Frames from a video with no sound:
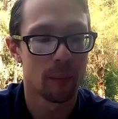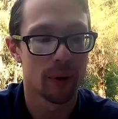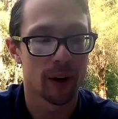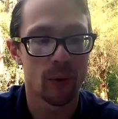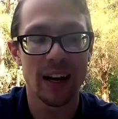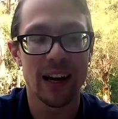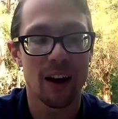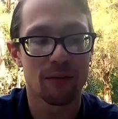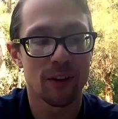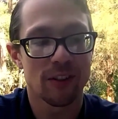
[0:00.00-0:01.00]
But right
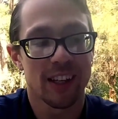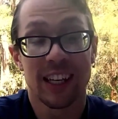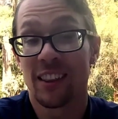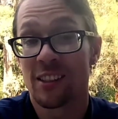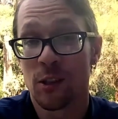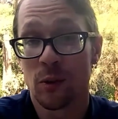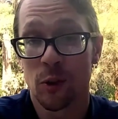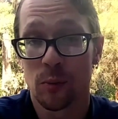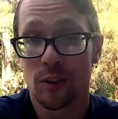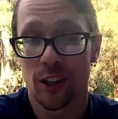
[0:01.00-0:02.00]
now, first thing, getting this
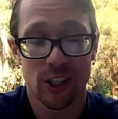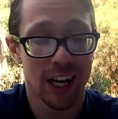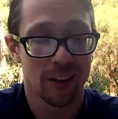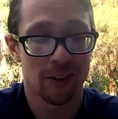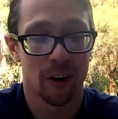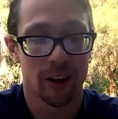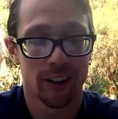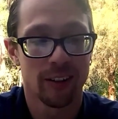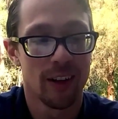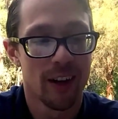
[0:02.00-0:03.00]
YouTube channel
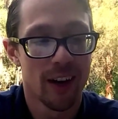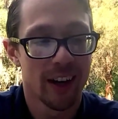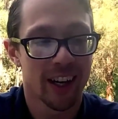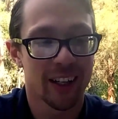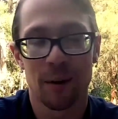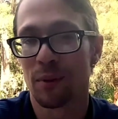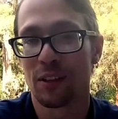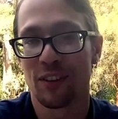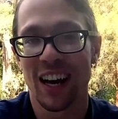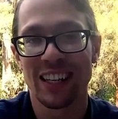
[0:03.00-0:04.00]
started. Got a couple
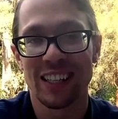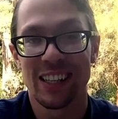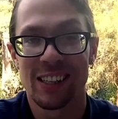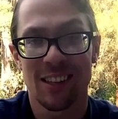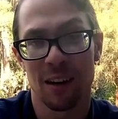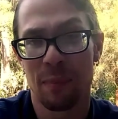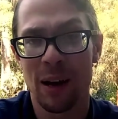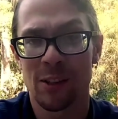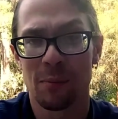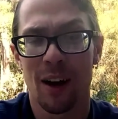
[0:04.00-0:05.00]
different ideas, kind of
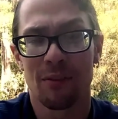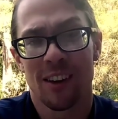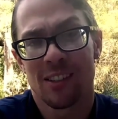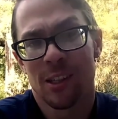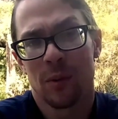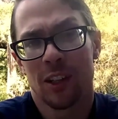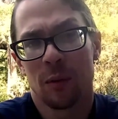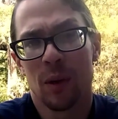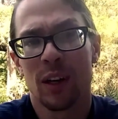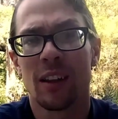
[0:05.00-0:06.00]
bounce them off there, see what the
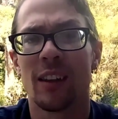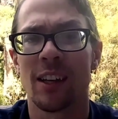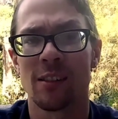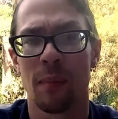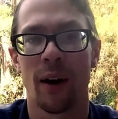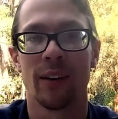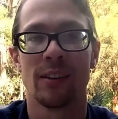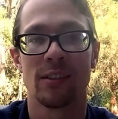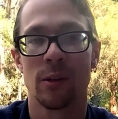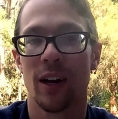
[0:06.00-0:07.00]
community thinks about
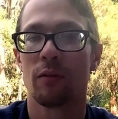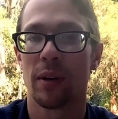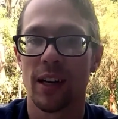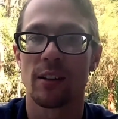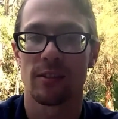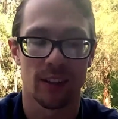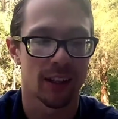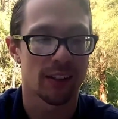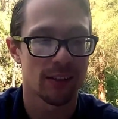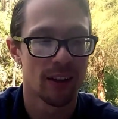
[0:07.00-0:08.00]
it, see what everybody else
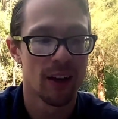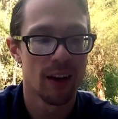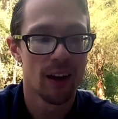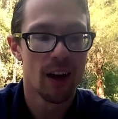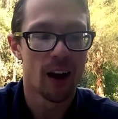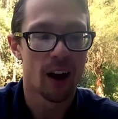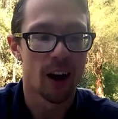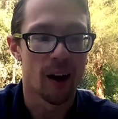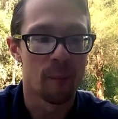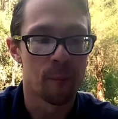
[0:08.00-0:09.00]
thinks.
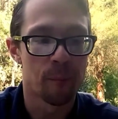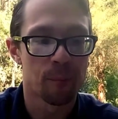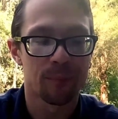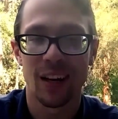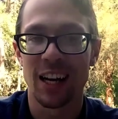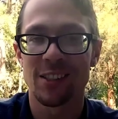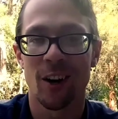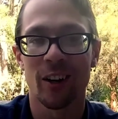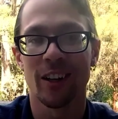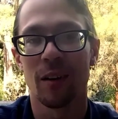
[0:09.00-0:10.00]
I
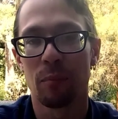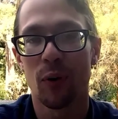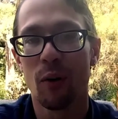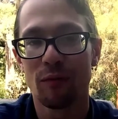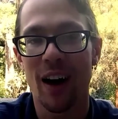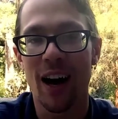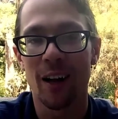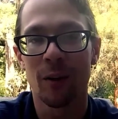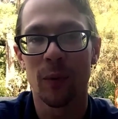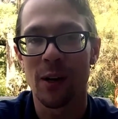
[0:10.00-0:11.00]
started a
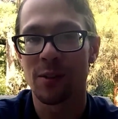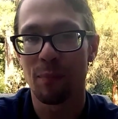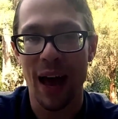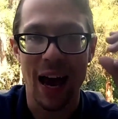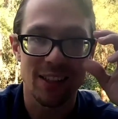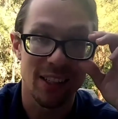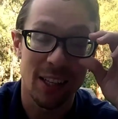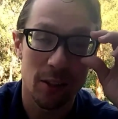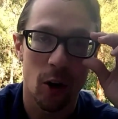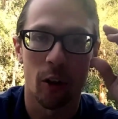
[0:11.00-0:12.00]
profile when I was in PAX
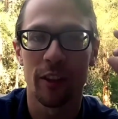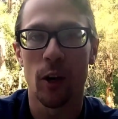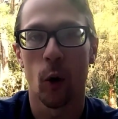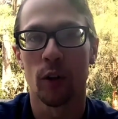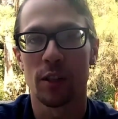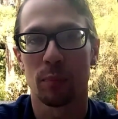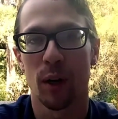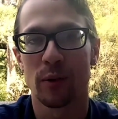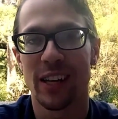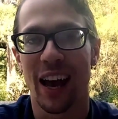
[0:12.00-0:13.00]
East called The Oldest
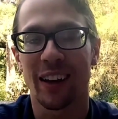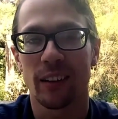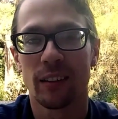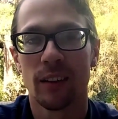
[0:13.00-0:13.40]
Bro Tech,